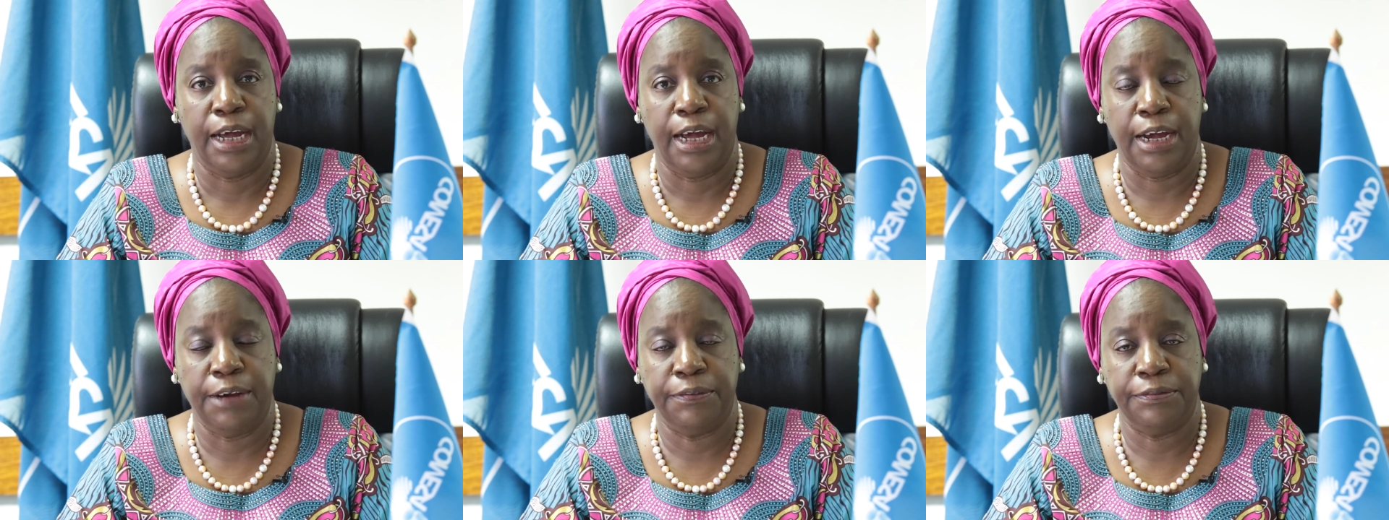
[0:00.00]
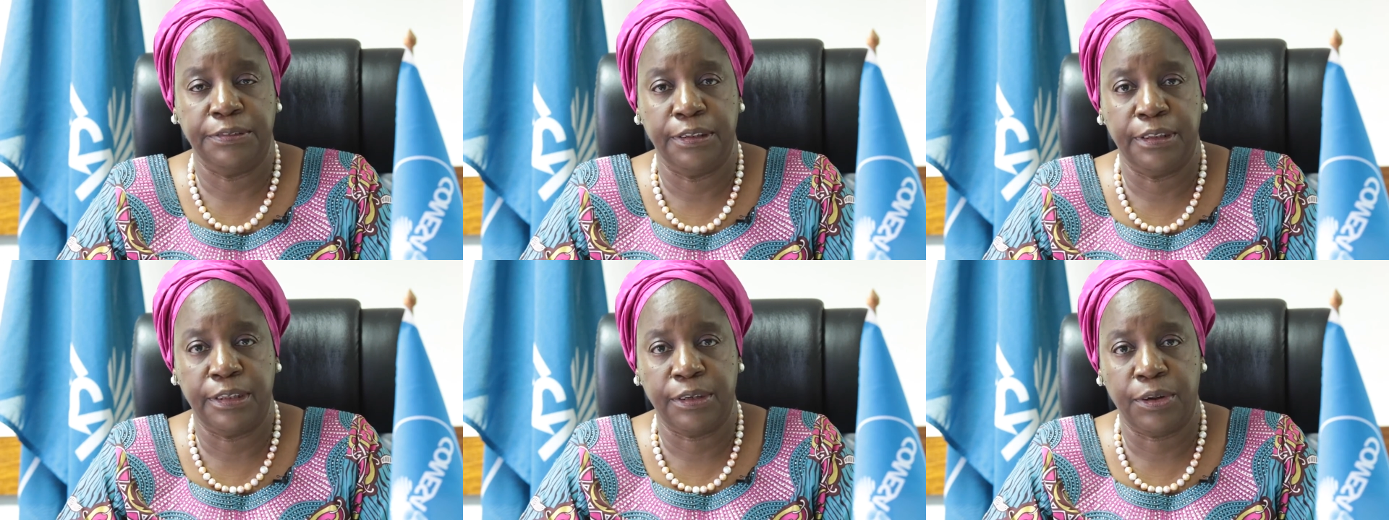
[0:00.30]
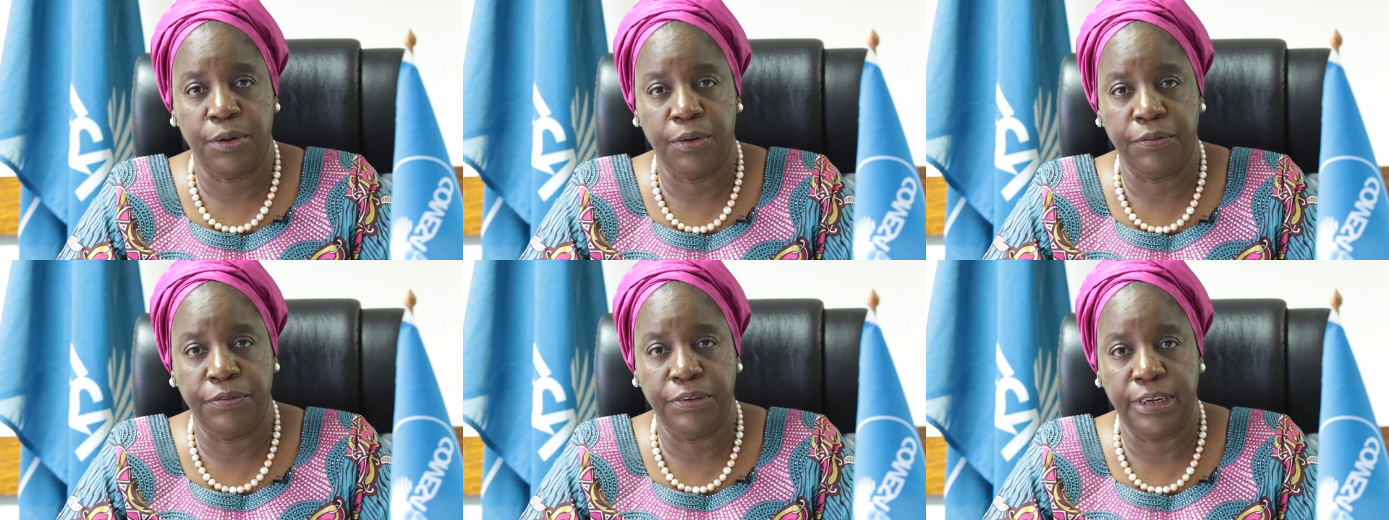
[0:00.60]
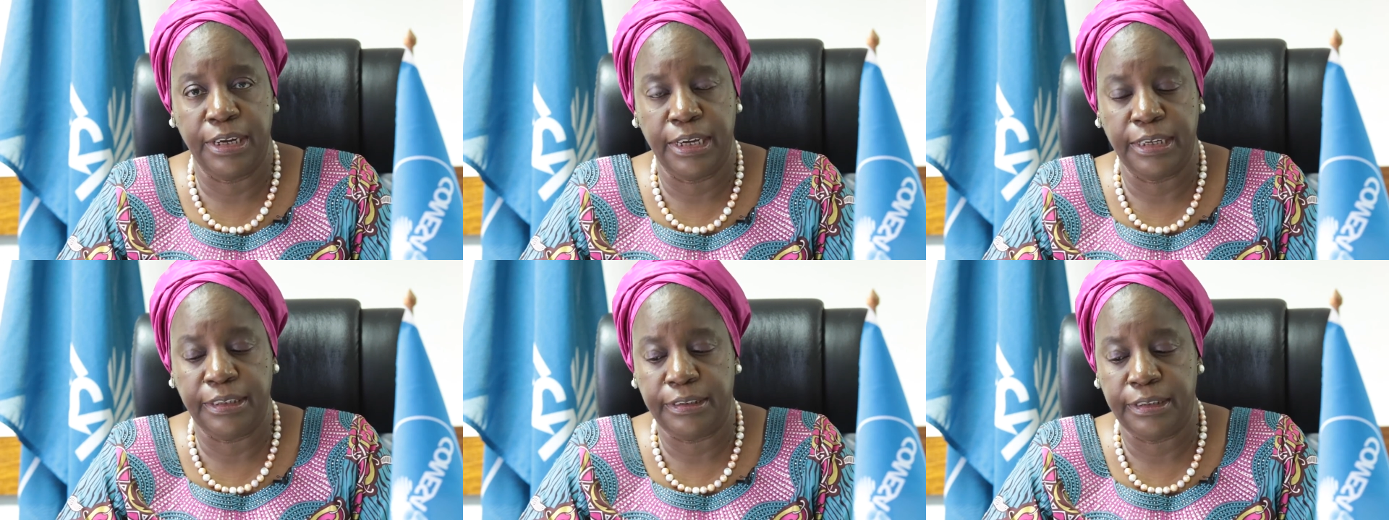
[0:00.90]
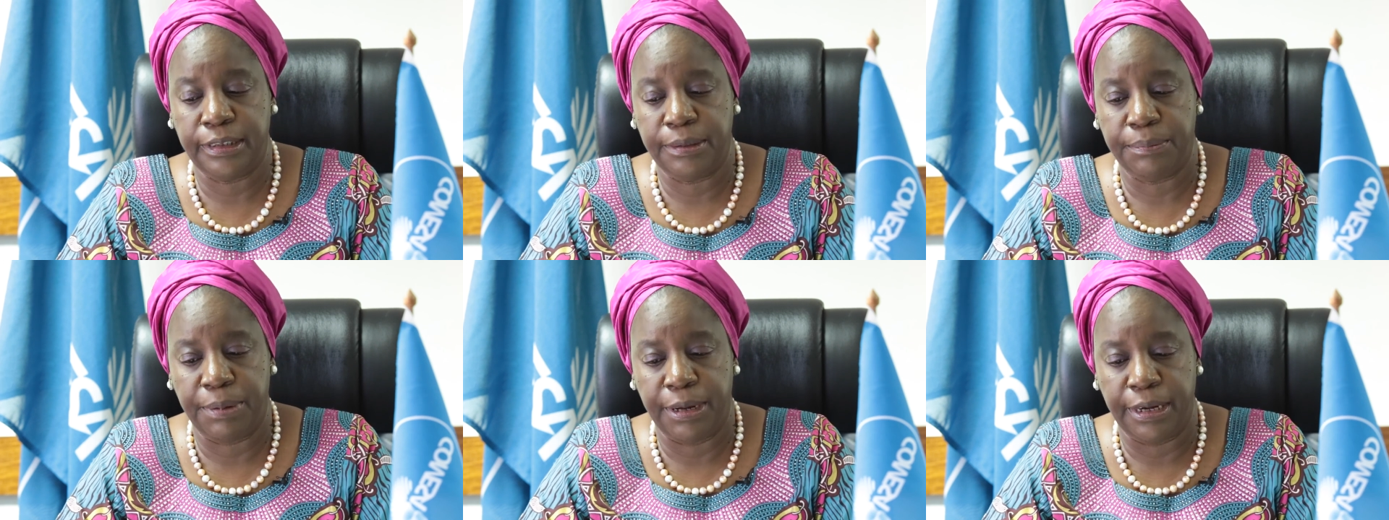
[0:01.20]
after the
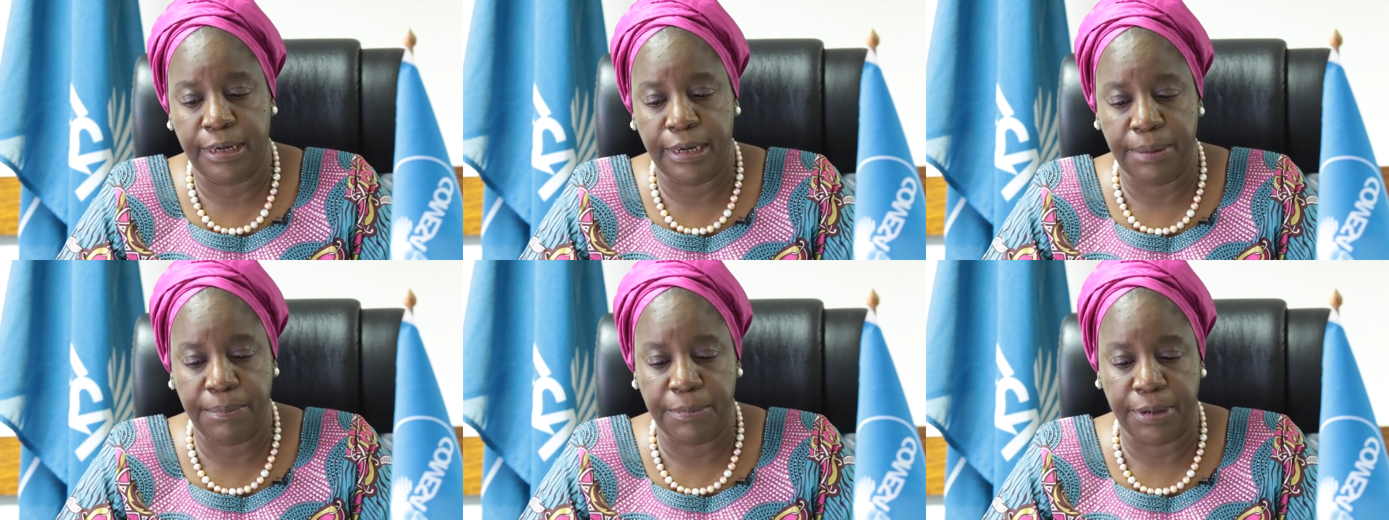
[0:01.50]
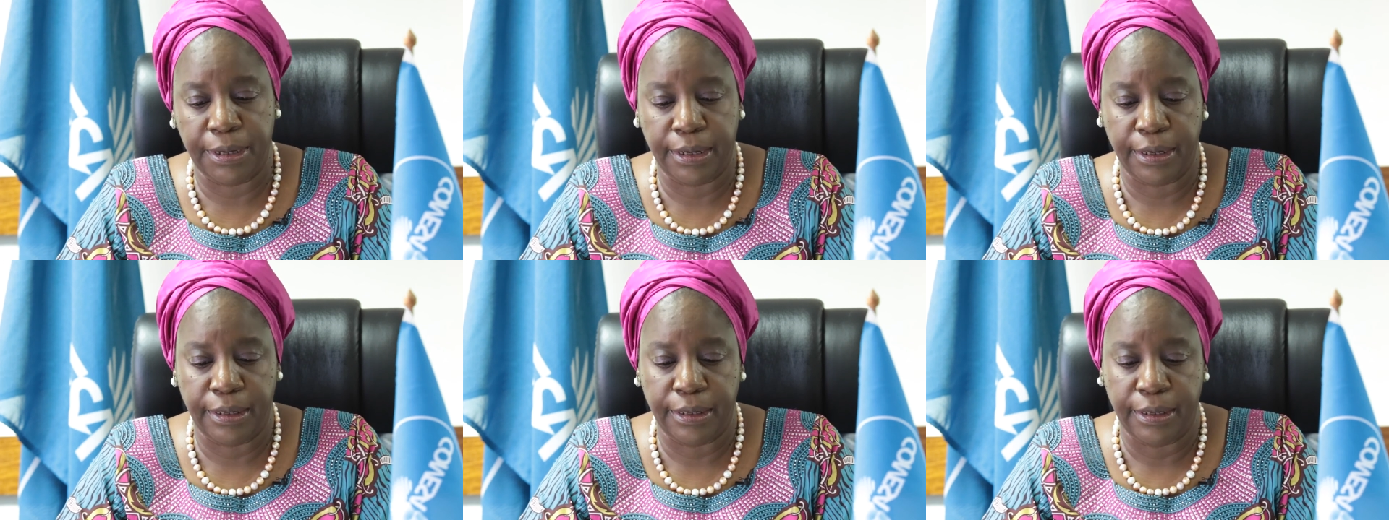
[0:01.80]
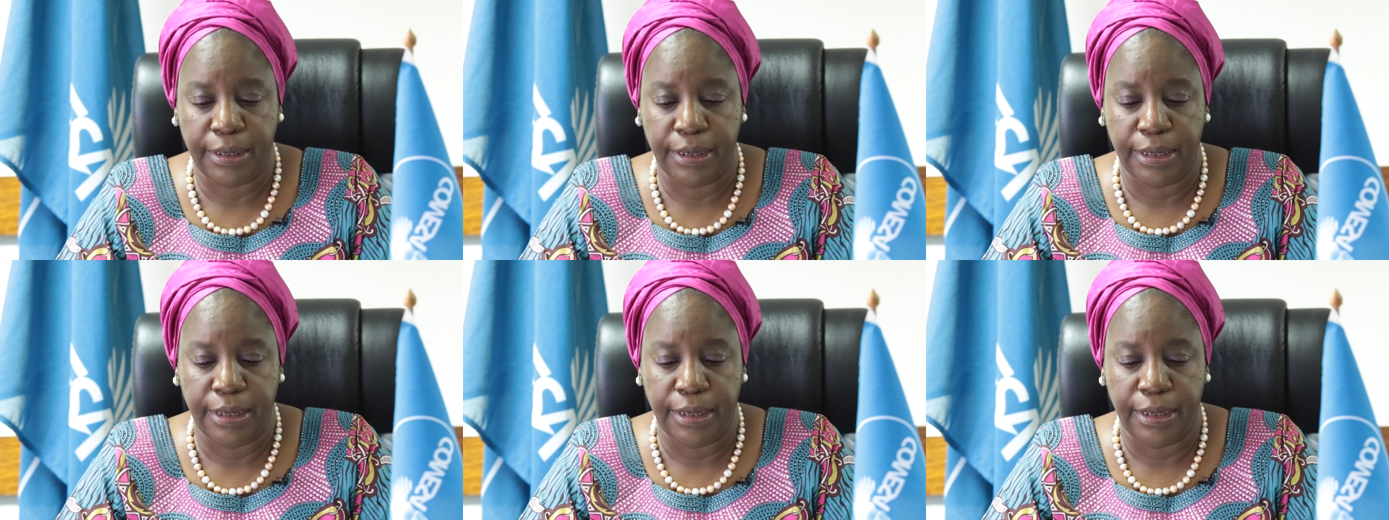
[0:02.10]
COVID-19 pandemic.